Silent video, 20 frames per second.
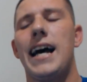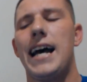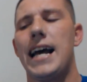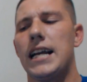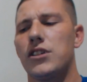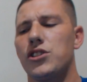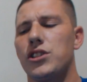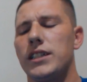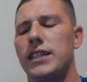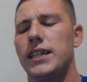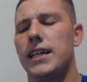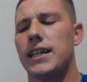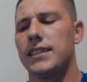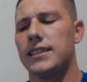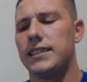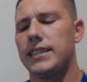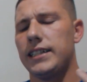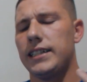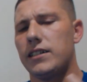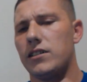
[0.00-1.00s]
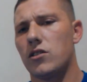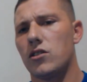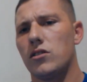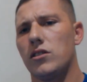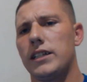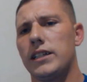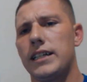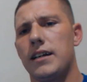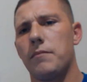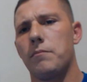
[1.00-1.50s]
I actually got to see it
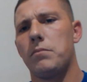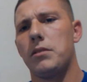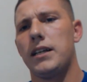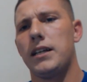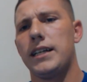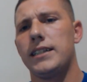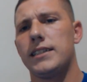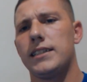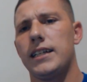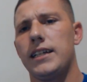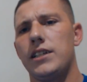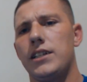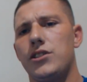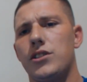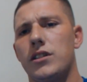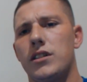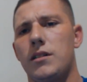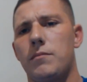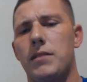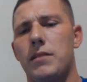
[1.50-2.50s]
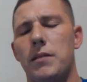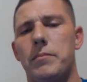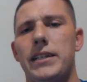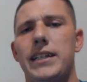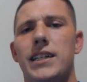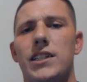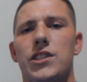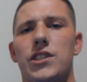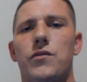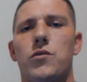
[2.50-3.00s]
early on PlayStation, on my
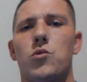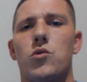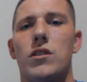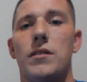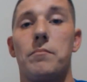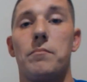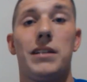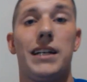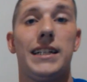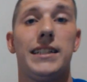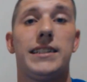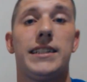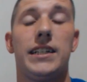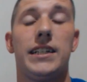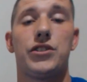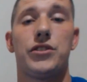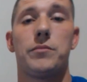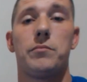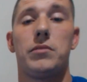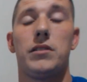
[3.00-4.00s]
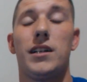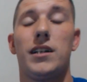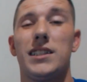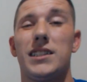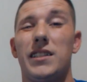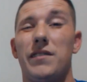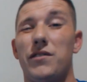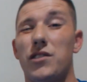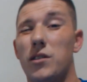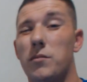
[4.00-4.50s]
PS4 and PlayStation
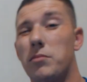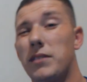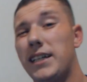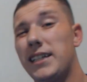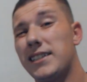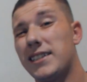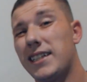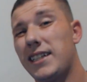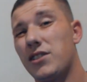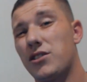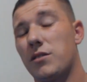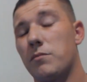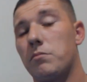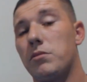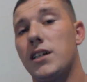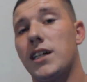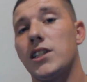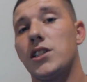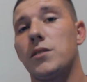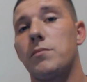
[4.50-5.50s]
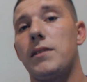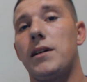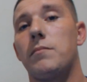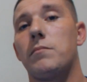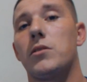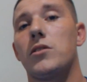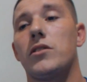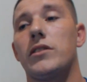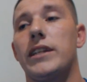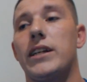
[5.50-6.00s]
Plus. If you're a PlayStation Plus
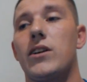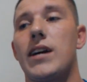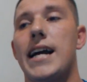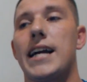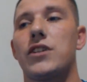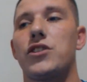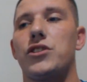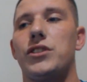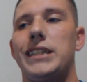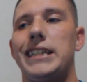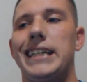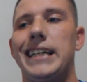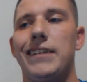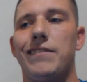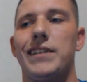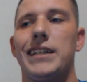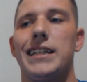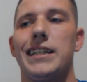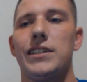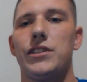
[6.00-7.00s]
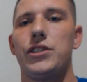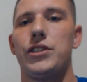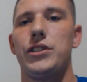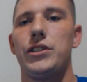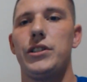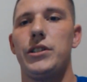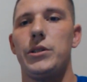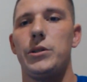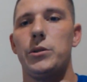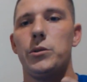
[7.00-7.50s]
member, they're actually giving it to
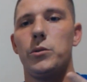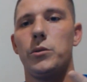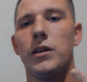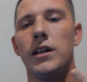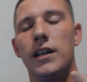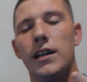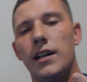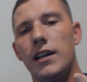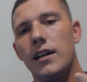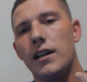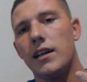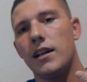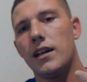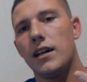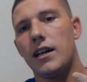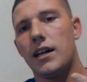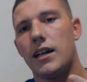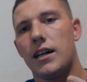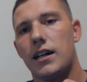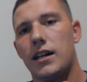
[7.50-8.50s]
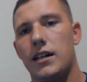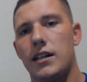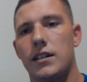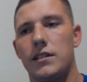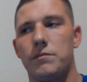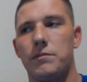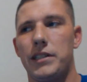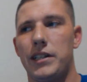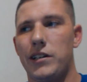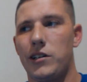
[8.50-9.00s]
you,
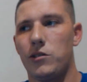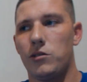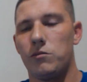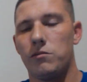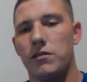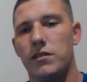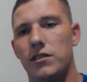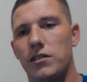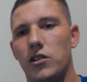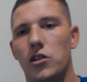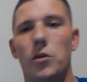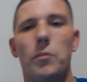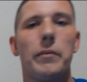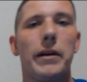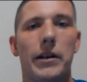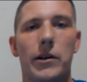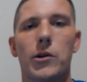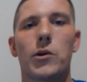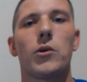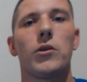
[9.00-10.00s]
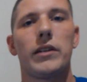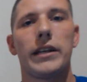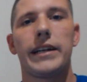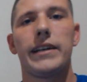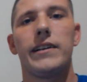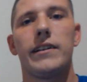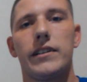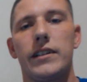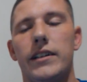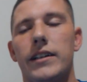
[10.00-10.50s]
a little bit
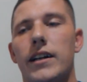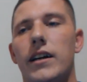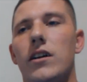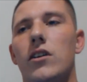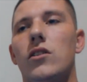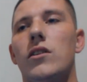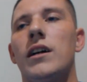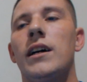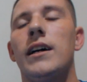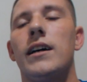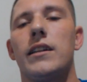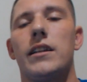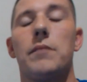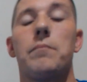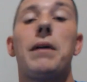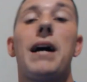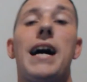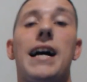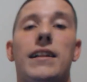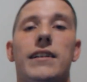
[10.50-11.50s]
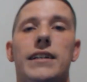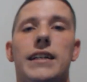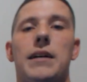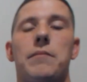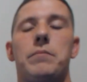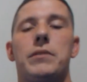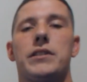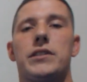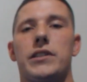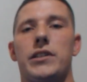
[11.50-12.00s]
early, the pilot
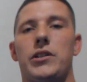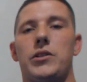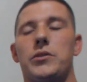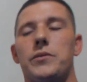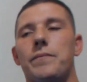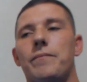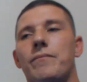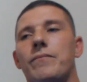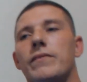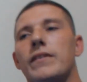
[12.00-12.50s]
episode.